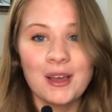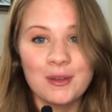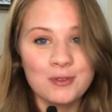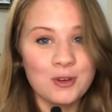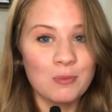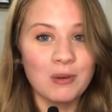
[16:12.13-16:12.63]

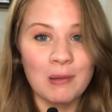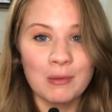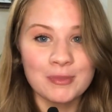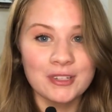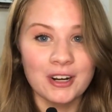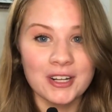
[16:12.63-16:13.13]
new problem
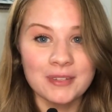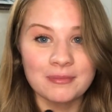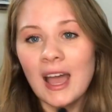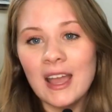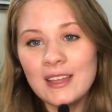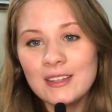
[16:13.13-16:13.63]
started.
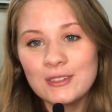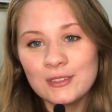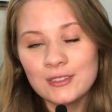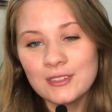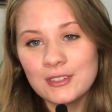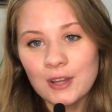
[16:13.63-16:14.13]
I
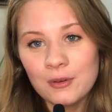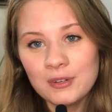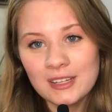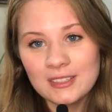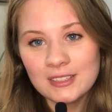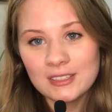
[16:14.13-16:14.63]
don't
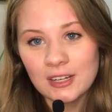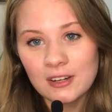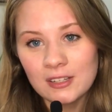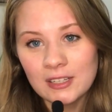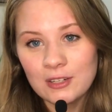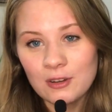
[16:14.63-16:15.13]

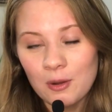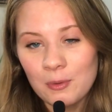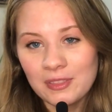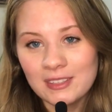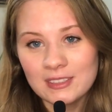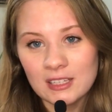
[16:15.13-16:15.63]
necessarily know what
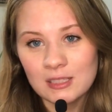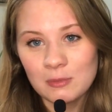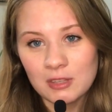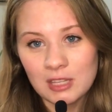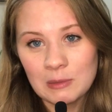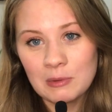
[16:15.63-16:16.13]
this says about
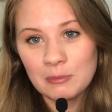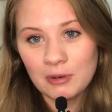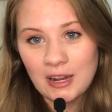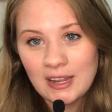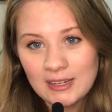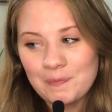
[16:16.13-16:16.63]
the human
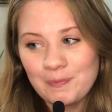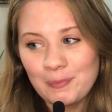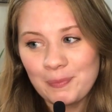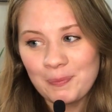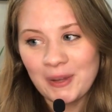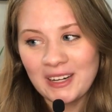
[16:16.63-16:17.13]
brain,
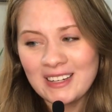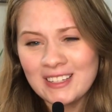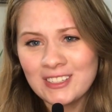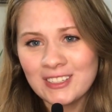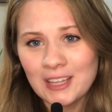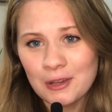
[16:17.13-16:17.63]
but it is
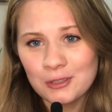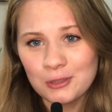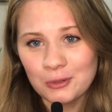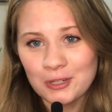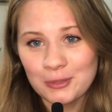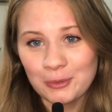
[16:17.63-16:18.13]
just how
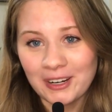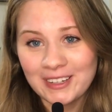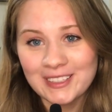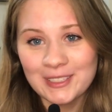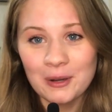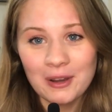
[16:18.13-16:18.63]
stories work.
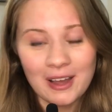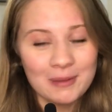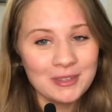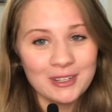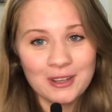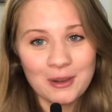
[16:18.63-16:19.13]
So I'm
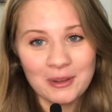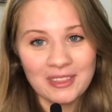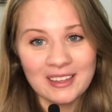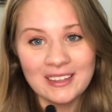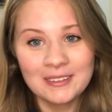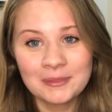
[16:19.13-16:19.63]
going to go with
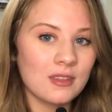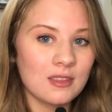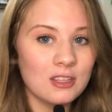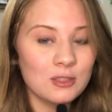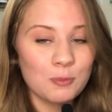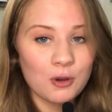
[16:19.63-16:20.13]
it.
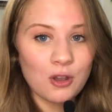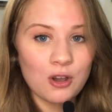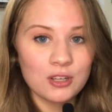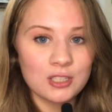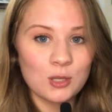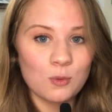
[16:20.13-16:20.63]
This book
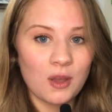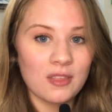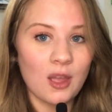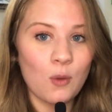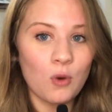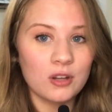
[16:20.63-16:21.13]
hooks you with,
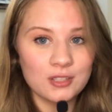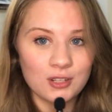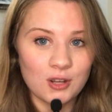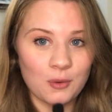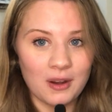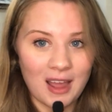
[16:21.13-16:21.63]
I want to
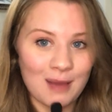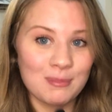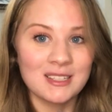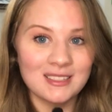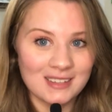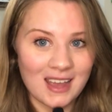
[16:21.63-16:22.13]
know what
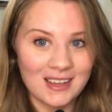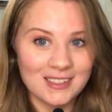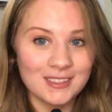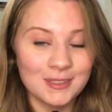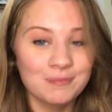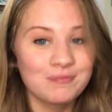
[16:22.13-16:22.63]
happens next.